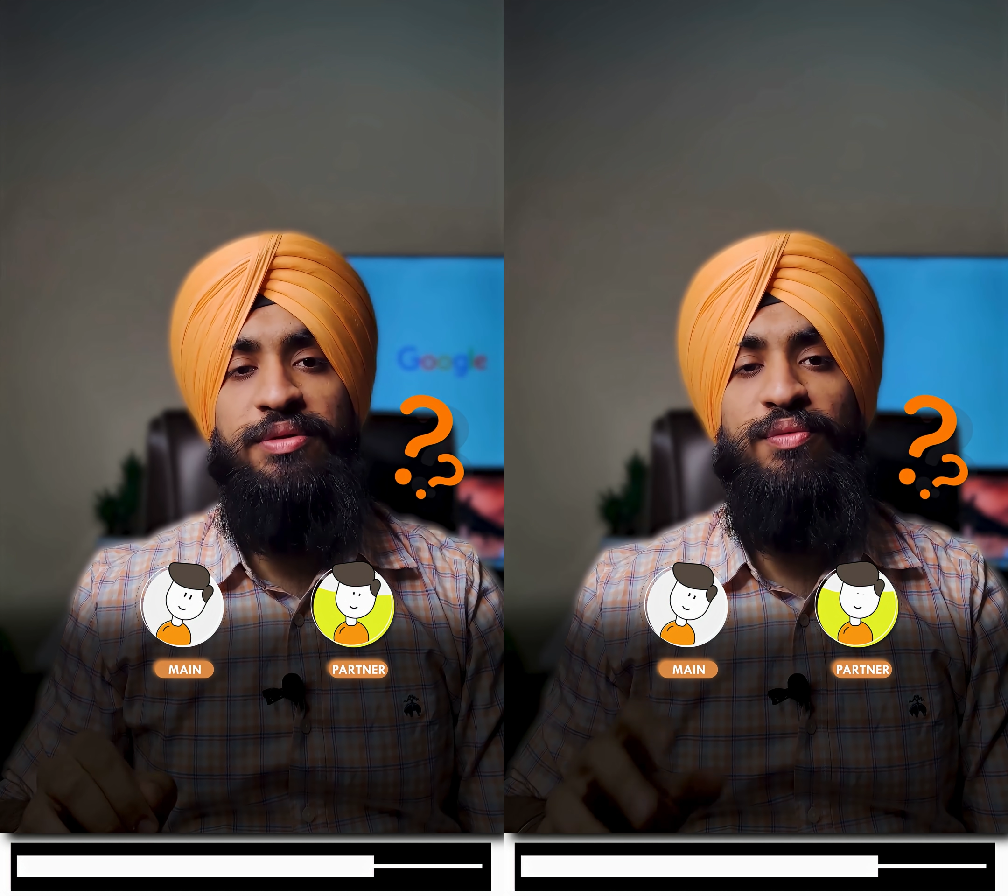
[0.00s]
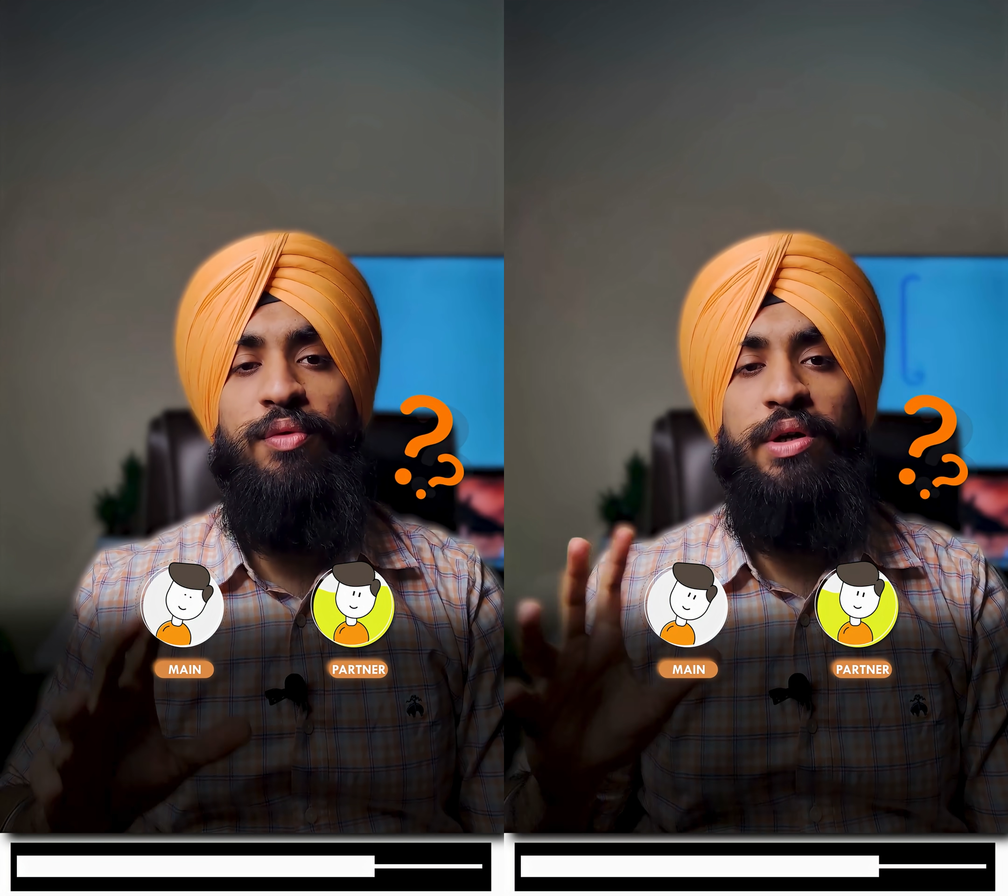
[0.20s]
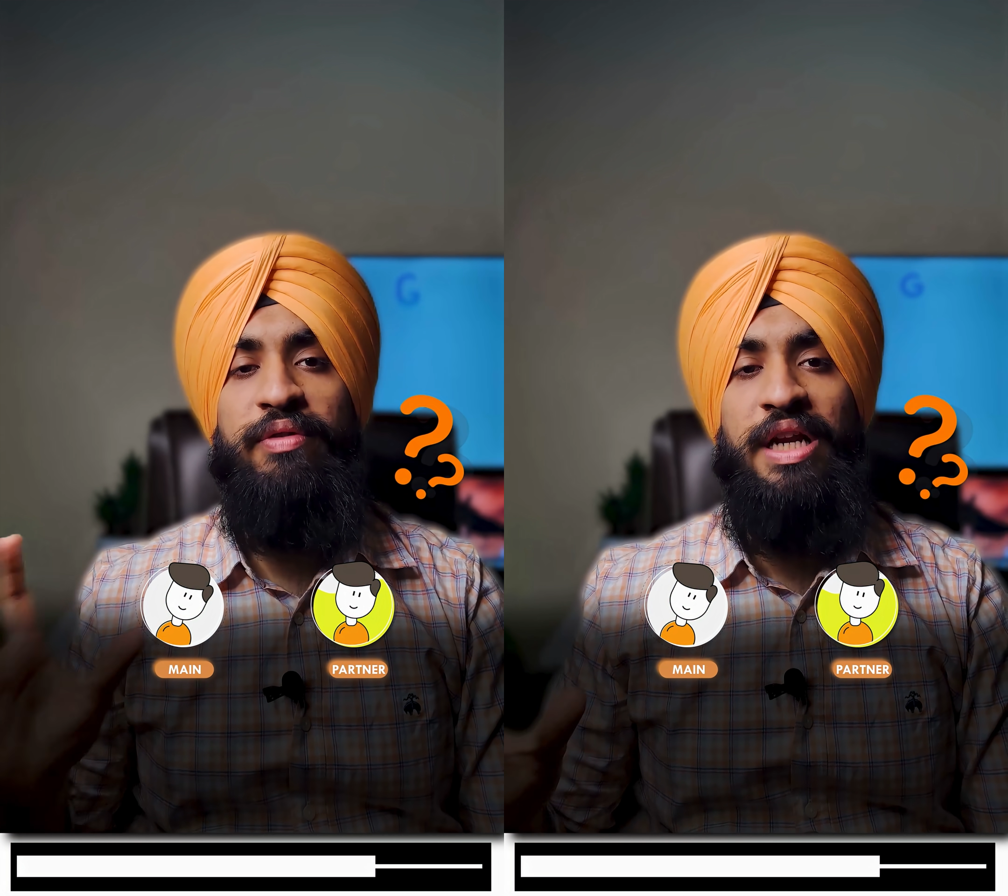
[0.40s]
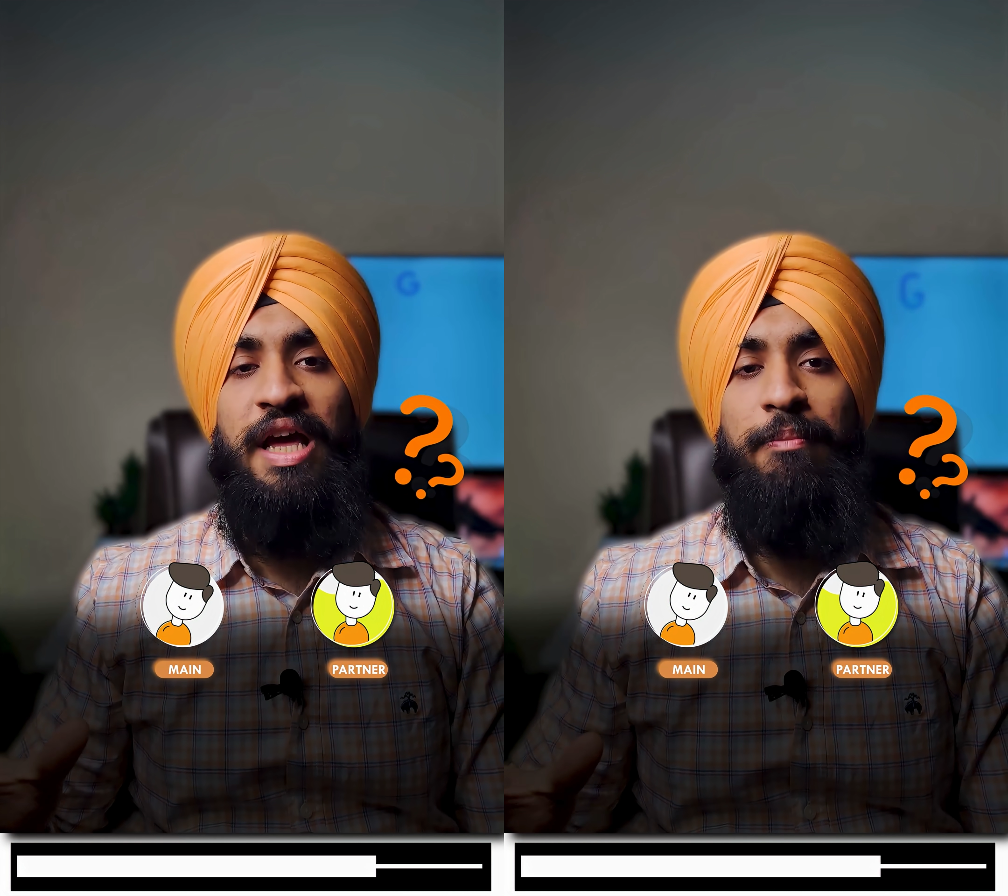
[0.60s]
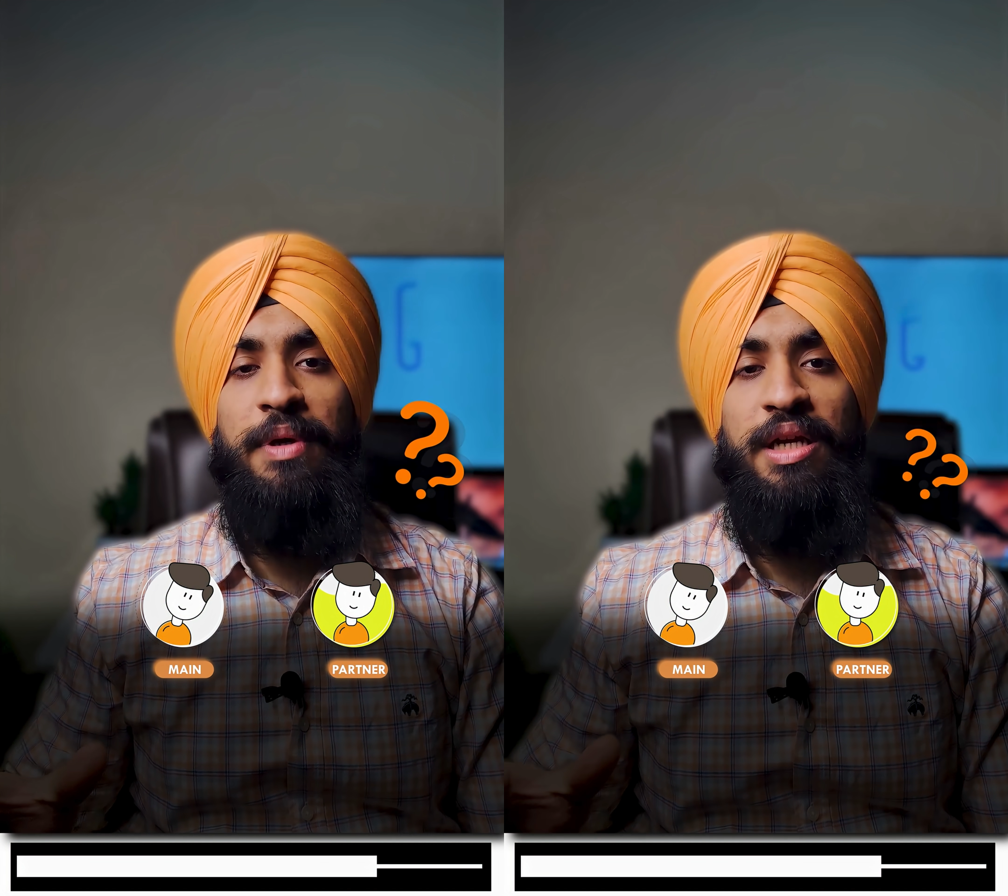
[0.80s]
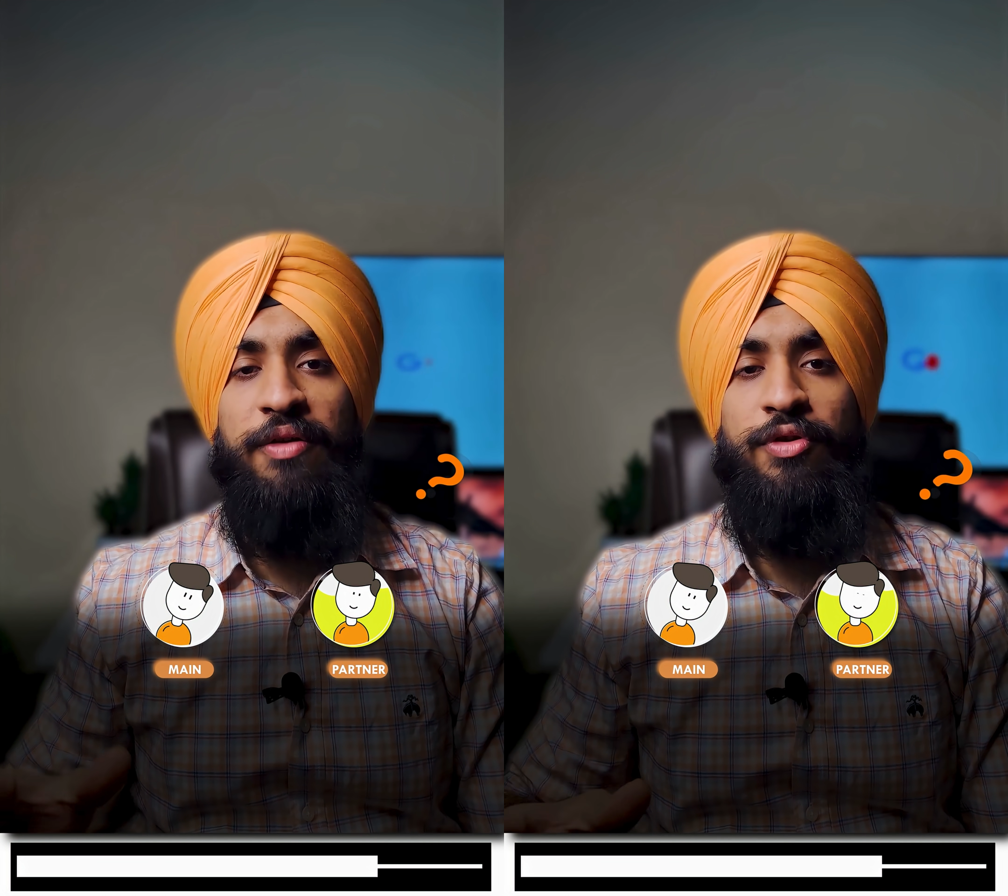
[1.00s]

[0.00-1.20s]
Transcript: what will happen if your